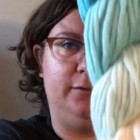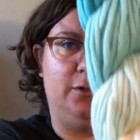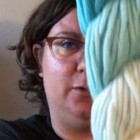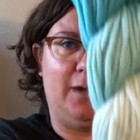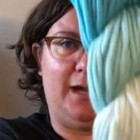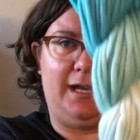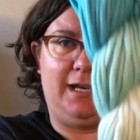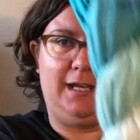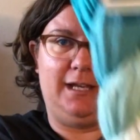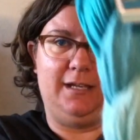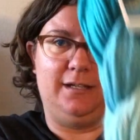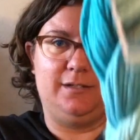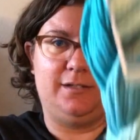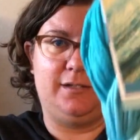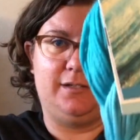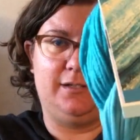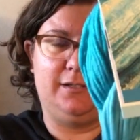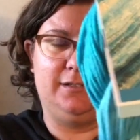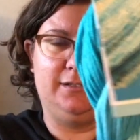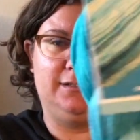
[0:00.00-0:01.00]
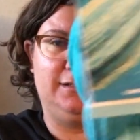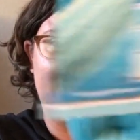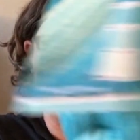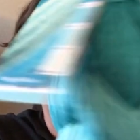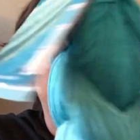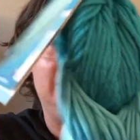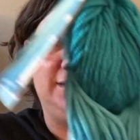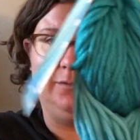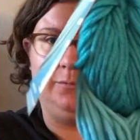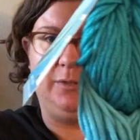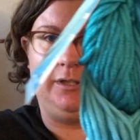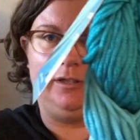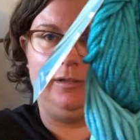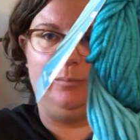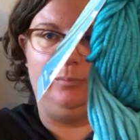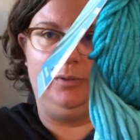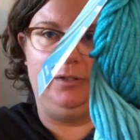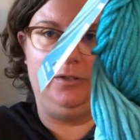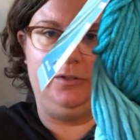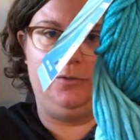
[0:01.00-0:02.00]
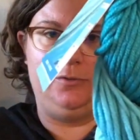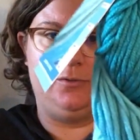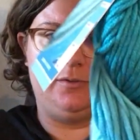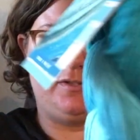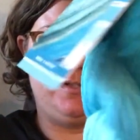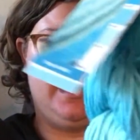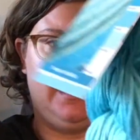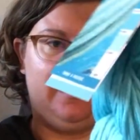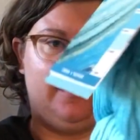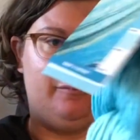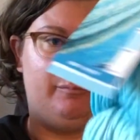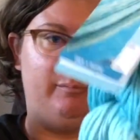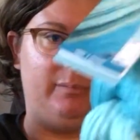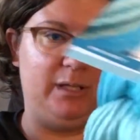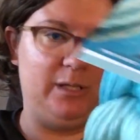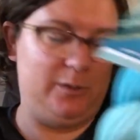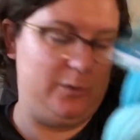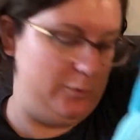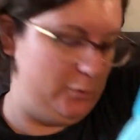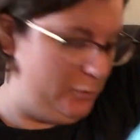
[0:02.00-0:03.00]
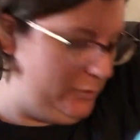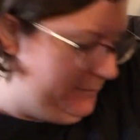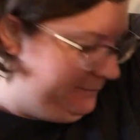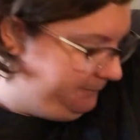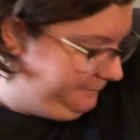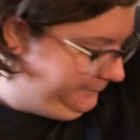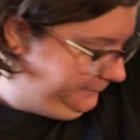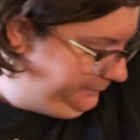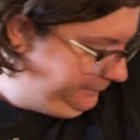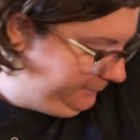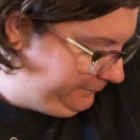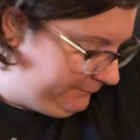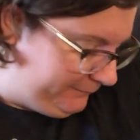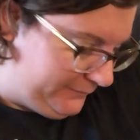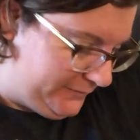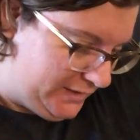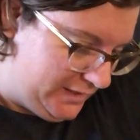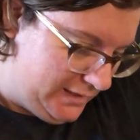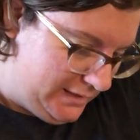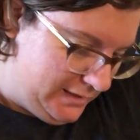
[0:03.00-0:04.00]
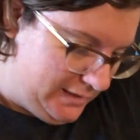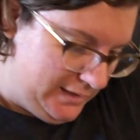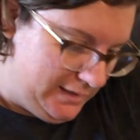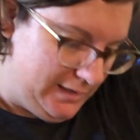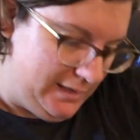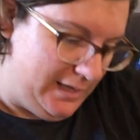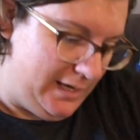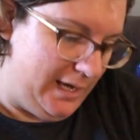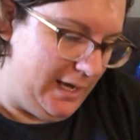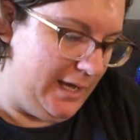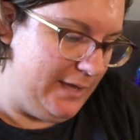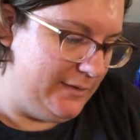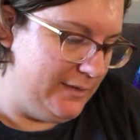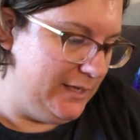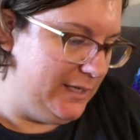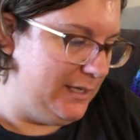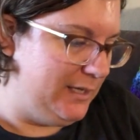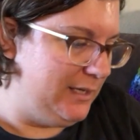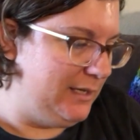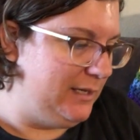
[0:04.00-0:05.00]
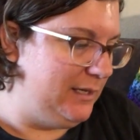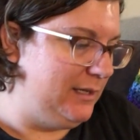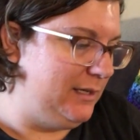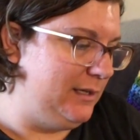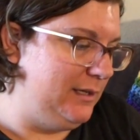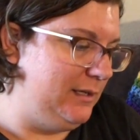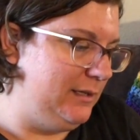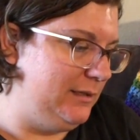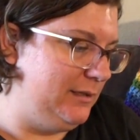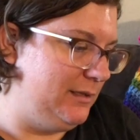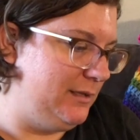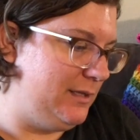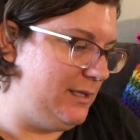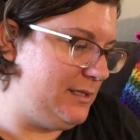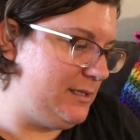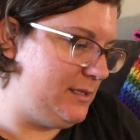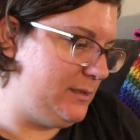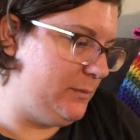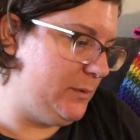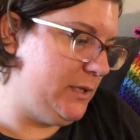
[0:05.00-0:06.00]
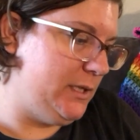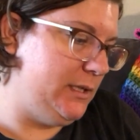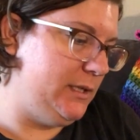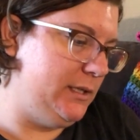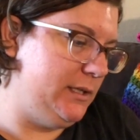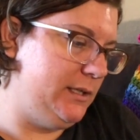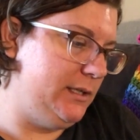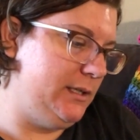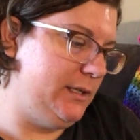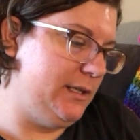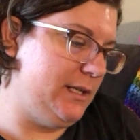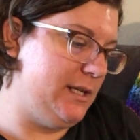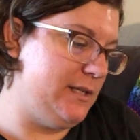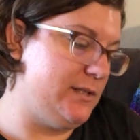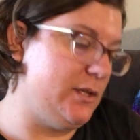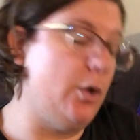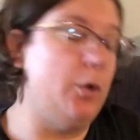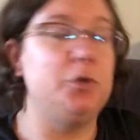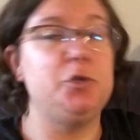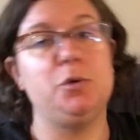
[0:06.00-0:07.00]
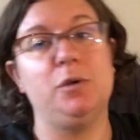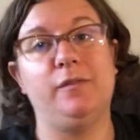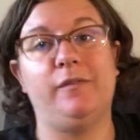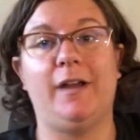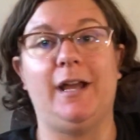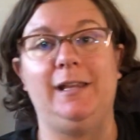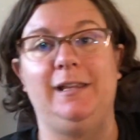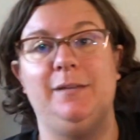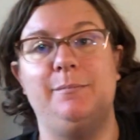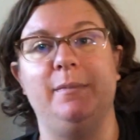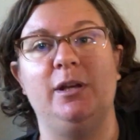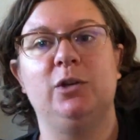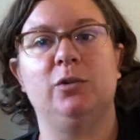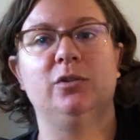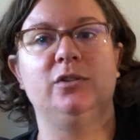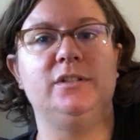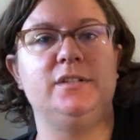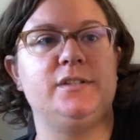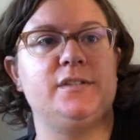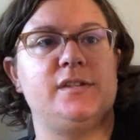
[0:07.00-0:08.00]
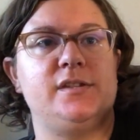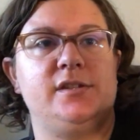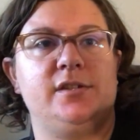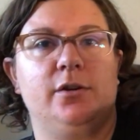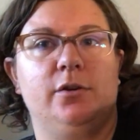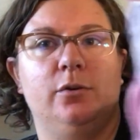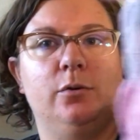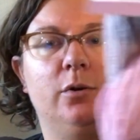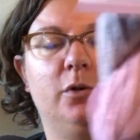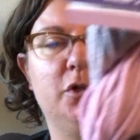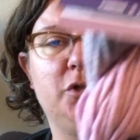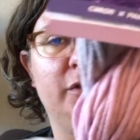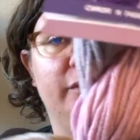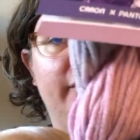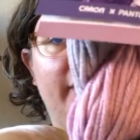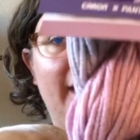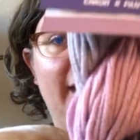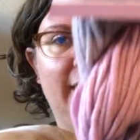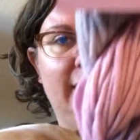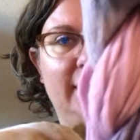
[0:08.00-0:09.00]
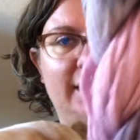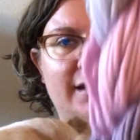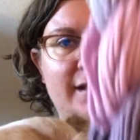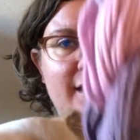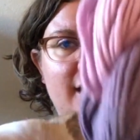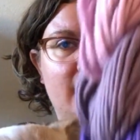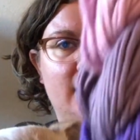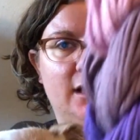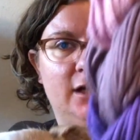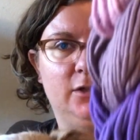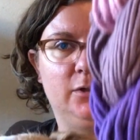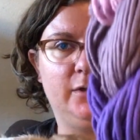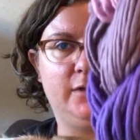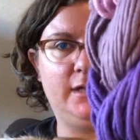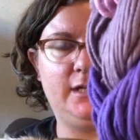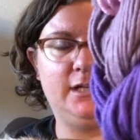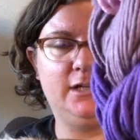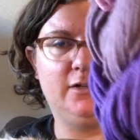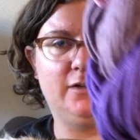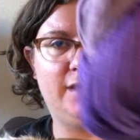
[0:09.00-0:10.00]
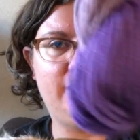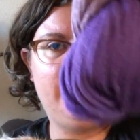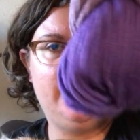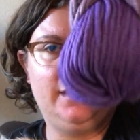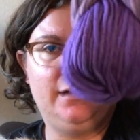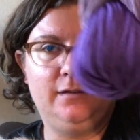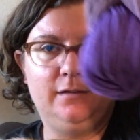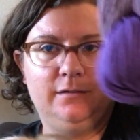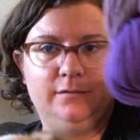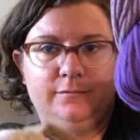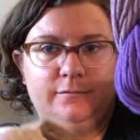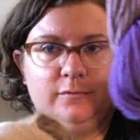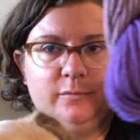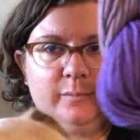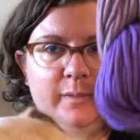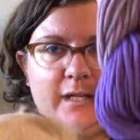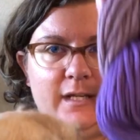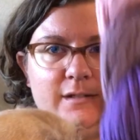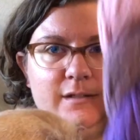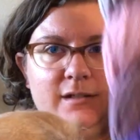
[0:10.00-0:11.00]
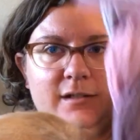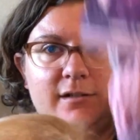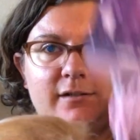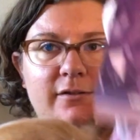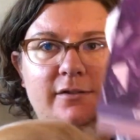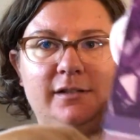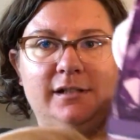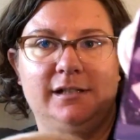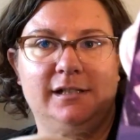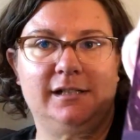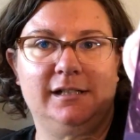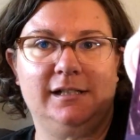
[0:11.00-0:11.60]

gradient with the blues. I love blue. And then this one is Ultraviolet Minerals. So ultraviolet is the color of the year, I think, from Pantone.